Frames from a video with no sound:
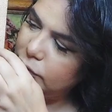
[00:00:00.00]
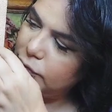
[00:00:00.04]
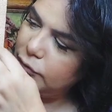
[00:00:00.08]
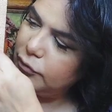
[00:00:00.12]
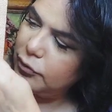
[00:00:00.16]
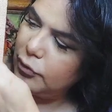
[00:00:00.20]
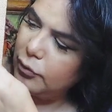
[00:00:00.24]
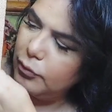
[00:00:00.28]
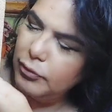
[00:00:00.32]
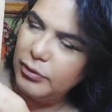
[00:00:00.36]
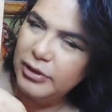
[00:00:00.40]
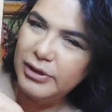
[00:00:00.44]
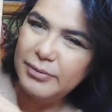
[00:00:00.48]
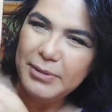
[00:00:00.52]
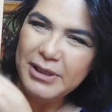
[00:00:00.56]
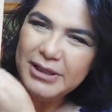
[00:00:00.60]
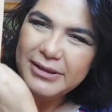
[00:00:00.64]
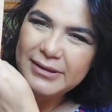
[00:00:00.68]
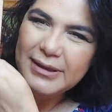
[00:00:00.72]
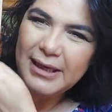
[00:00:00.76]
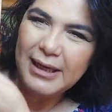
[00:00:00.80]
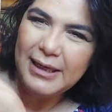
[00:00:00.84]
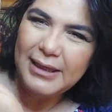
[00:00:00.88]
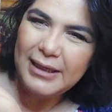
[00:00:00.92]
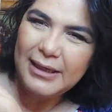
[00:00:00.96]
you know, with
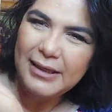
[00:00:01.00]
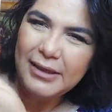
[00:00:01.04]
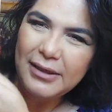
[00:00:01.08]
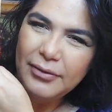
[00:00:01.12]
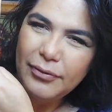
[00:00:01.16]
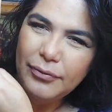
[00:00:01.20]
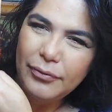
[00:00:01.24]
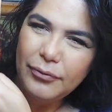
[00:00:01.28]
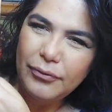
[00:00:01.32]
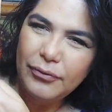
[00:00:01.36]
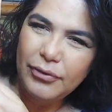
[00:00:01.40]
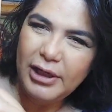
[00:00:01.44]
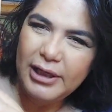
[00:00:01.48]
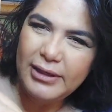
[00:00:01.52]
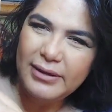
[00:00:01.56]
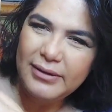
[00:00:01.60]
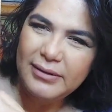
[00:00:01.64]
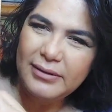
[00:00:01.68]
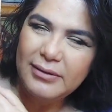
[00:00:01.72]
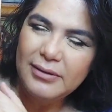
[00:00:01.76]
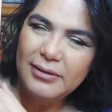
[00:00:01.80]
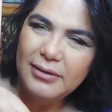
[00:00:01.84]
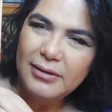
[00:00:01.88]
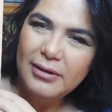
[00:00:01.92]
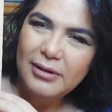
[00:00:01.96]
metallic
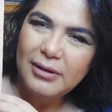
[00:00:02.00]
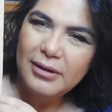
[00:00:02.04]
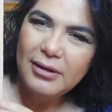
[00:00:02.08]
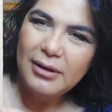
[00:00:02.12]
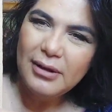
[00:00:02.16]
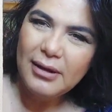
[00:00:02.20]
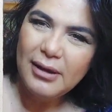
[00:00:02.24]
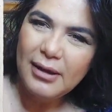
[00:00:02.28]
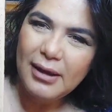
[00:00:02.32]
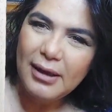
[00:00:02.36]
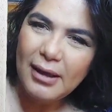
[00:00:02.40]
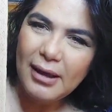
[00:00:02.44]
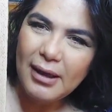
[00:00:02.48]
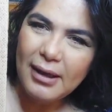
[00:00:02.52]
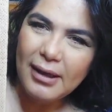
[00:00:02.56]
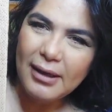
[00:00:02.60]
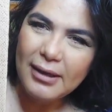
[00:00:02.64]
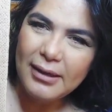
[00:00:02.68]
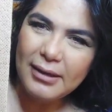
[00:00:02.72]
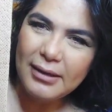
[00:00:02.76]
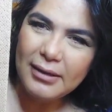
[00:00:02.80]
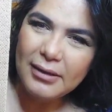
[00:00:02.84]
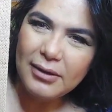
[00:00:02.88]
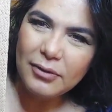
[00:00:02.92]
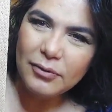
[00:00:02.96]
thread,
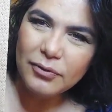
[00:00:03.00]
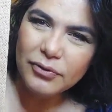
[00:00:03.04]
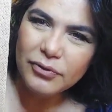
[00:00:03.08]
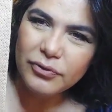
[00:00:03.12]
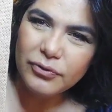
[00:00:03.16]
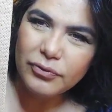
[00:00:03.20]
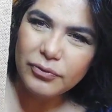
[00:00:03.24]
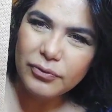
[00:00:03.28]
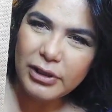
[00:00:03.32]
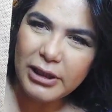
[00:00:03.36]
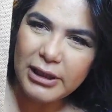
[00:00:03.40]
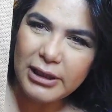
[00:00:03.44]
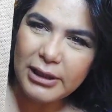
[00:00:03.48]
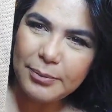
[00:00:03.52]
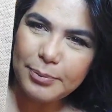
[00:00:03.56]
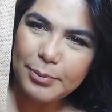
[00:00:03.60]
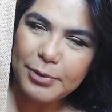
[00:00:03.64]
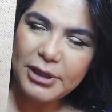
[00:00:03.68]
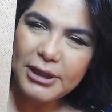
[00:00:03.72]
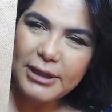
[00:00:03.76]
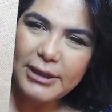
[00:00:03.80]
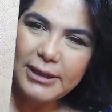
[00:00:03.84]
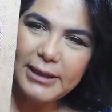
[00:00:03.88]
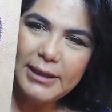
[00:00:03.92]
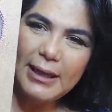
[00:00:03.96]
and it looks really
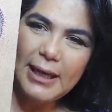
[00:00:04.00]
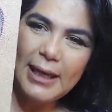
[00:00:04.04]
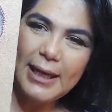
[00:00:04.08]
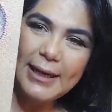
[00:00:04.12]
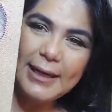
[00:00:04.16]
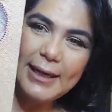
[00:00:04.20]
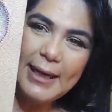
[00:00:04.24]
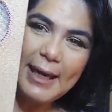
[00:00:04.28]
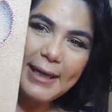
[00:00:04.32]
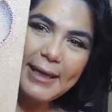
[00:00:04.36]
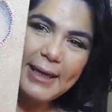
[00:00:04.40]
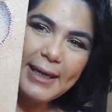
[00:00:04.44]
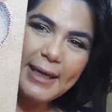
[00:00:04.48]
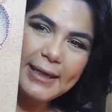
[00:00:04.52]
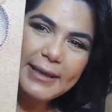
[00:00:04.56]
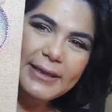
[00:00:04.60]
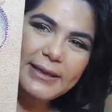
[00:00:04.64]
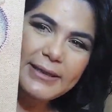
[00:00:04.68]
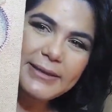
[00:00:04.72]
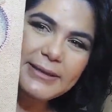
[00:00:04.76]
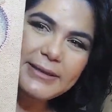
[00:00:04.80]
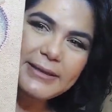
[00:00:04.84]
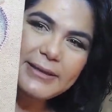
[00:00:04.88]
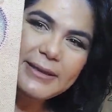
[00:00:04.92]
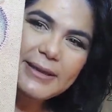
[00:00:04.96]
pretty. And I
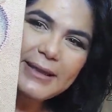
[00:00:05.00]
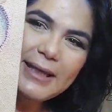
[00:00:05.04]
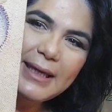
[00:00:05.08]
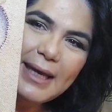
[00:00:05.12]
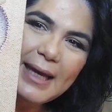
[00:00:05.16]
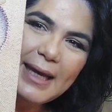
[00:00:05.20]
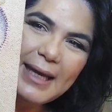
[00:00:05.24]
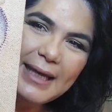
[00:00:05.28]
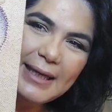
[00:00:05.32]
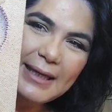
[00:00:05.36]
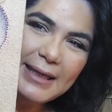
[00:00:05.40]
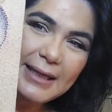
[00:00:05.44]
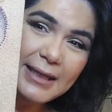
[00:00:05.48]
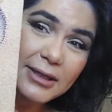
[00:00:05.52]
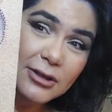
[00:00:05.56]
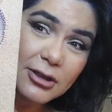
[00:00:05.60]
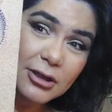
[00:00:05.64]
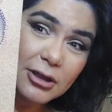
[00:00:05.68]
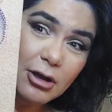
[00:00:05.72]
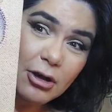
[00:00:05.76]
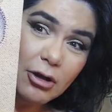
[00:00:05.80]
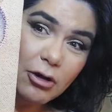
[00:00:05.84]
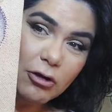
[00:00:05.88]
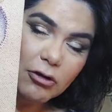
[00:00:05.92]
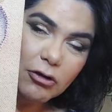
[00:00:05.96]
added a
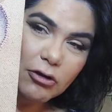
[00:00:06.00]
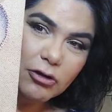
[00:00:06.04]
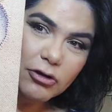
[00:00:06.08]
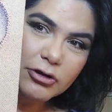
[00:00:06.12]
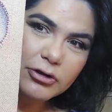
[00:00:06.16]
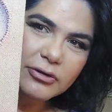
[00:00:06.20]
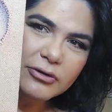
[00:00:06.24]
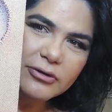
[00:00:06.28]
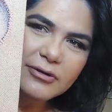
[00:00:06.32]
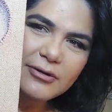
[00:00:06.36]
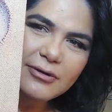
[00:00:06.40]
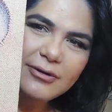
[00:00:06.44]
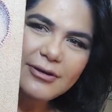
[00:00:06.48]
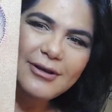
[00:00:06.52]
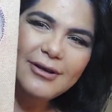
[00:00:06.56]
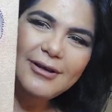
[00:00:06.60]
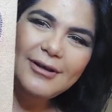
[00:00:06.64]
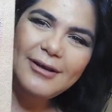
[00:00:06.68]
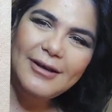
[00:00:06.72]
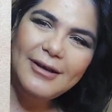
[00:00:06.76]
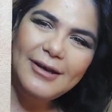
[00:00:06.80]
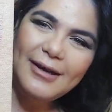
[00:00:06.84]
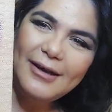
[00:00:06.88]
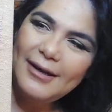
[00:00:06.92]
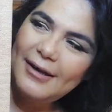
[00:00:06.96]
little color
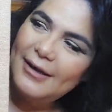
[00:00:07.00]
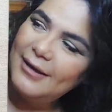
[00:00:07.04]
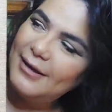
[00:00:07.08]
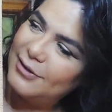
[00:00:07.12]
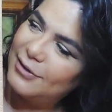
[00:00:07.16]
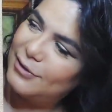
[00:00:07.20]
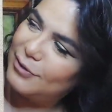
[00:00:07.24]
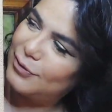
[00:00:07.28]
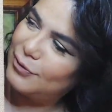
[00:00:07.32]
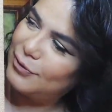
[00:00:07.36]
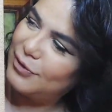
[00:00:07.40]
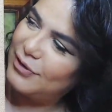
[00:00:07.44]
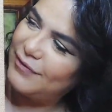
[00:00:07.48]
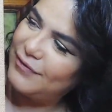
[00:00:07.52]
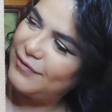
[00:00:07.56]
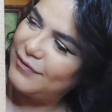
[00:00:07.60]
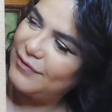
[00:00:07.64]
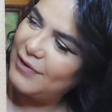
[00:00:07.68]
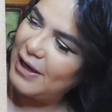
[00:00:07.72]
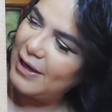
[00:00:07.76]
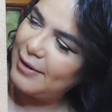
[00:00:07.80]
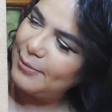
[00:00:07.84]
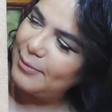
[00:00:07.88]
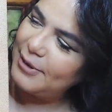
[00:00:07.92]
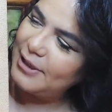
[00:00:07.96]
to the
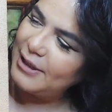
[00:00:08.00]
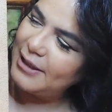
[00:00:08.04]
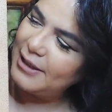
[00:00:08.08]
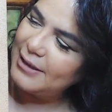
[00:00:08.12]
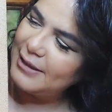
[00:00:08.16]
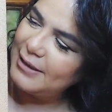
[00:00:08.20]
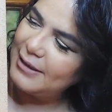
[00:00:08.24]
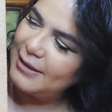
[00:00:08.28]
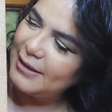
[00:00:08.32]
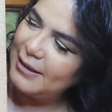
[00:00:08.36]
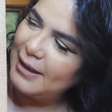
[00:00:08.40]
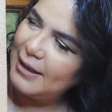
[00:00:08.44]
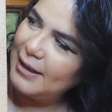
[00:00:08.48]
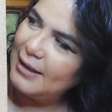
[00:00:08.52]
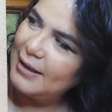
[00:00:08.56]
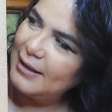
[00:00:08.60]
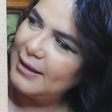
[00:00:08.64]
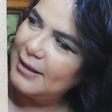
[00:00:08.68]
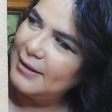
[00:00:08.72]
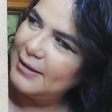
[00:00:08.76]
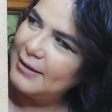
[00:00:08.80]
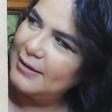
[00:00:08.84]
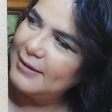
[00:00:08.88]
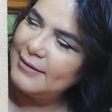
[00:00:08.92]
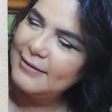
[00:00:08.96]
fabric,
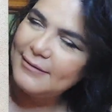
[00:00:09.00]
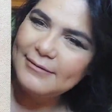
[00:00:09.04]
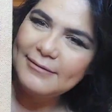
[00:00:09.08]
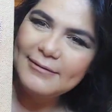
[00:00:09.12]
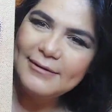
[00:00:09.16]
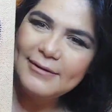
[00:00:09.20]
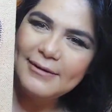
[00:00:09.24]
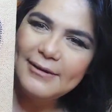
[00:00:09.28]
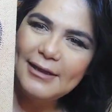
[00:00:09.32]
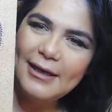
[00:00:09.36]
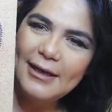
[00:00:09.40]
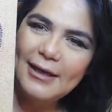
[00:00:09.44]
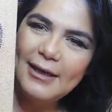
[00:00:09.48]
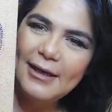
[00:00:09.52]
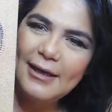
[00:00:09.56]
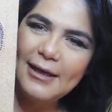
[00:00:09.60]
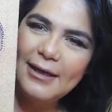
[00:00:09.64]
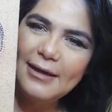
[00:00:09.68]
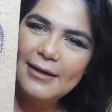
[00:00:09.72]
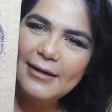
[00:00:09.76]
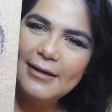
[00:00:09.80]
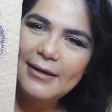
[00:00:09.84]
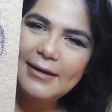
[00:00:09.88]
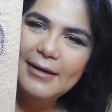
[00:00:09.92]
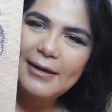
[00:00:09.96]
and
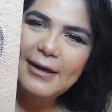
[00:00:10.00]
yeah,